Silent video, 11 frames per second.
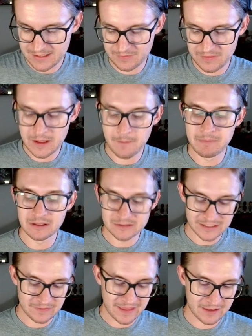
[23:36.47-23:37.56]
the
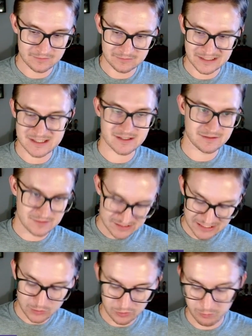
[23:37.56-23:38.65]
ability that, let's
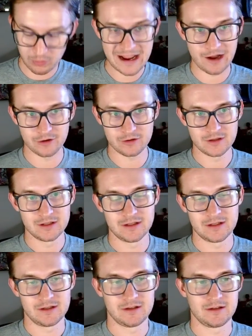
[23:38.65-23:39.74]
stick with Brown,
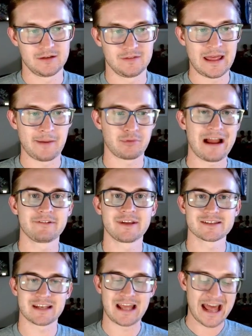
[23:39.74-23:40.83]
that Brown
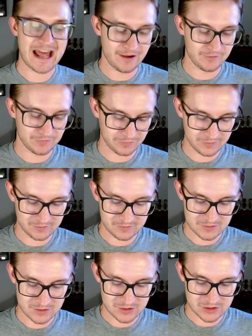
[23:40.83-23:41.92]
doesn't have
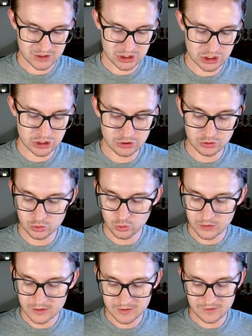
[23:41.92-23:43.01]
to
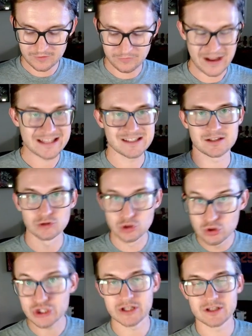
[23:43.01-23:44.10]
find
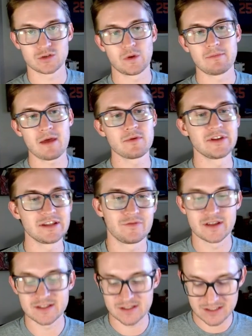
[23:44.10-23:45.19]
solutions when maybe the
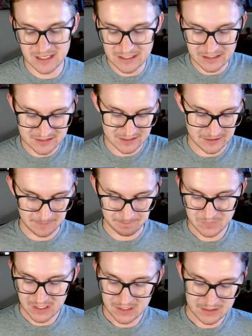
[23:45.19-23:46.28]
defense is keyed into him.
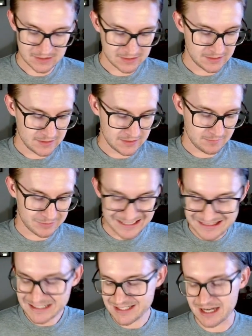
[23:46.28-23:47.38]
But I
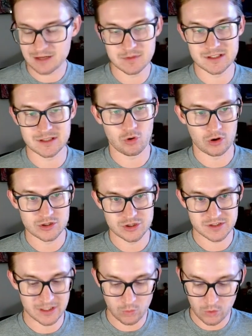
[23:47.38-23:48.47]
think Tatum is the more
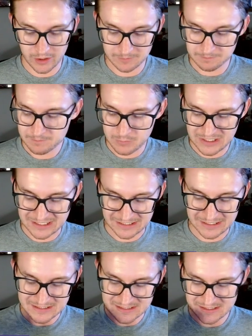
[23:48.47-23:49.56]
interesting one,
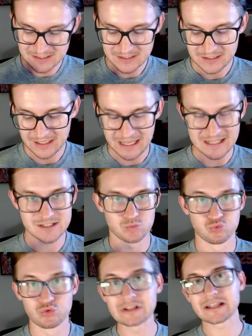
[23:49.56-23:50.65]
because it's
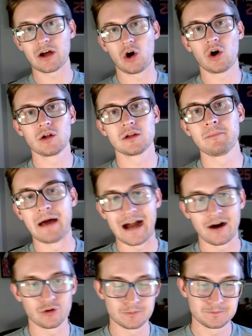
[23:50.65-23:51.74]
really all
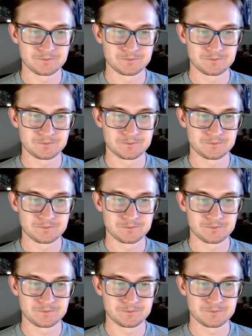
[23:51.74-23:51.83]
about